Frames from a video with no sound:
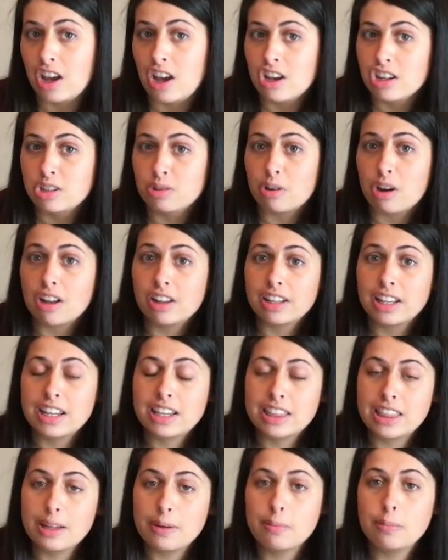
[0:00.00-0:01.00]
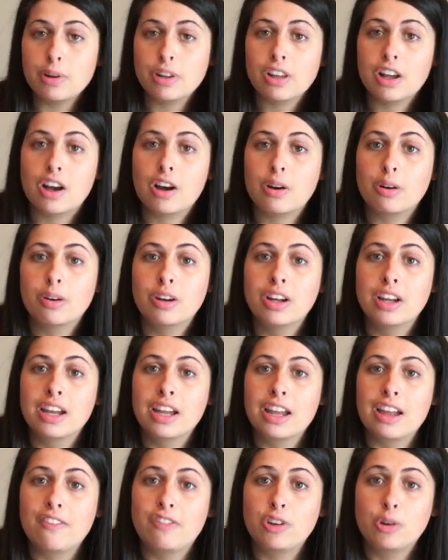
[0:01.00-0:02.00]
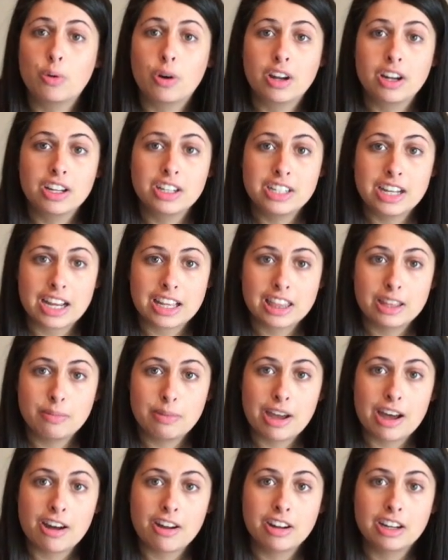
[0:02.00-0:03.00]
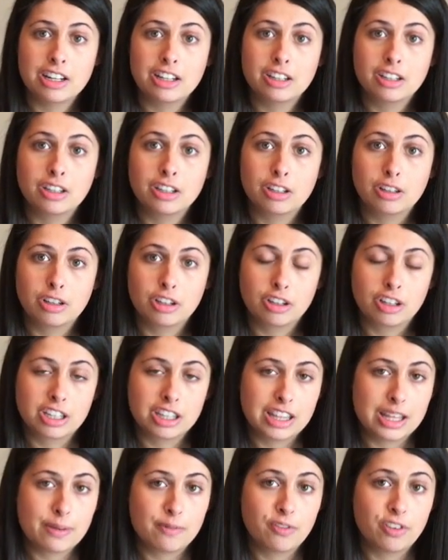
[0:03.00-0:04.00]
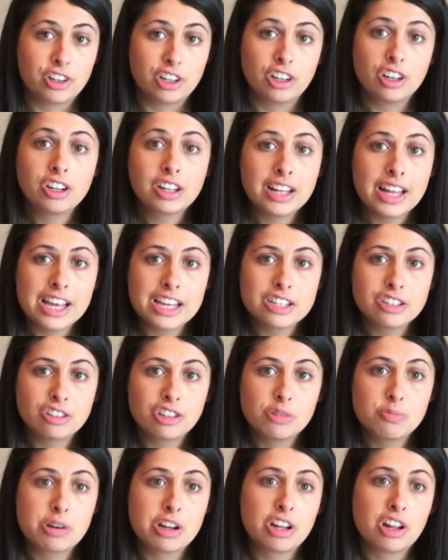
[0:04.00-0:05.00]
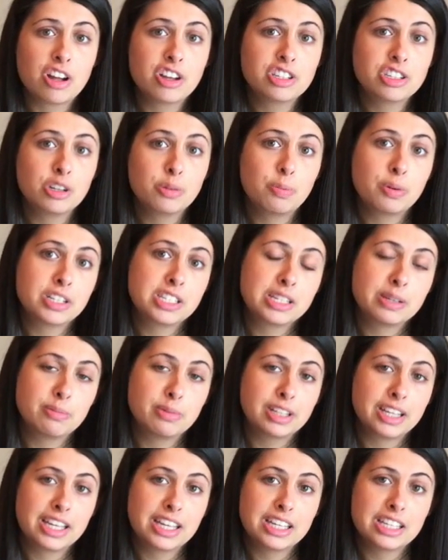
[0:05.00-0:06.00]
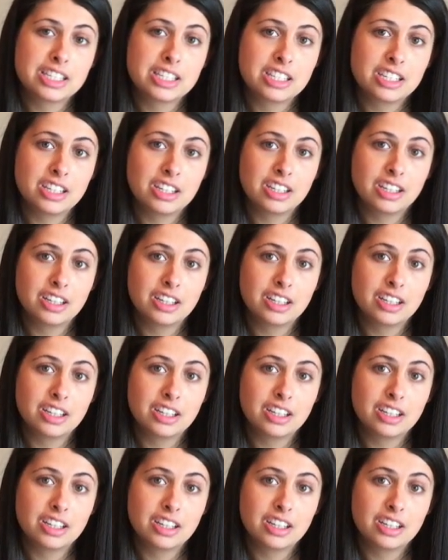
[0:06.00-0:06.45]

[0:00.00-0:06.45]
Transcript: So I'll link them below. If you want to check them out and look at them for your classroom, I'll also put some links to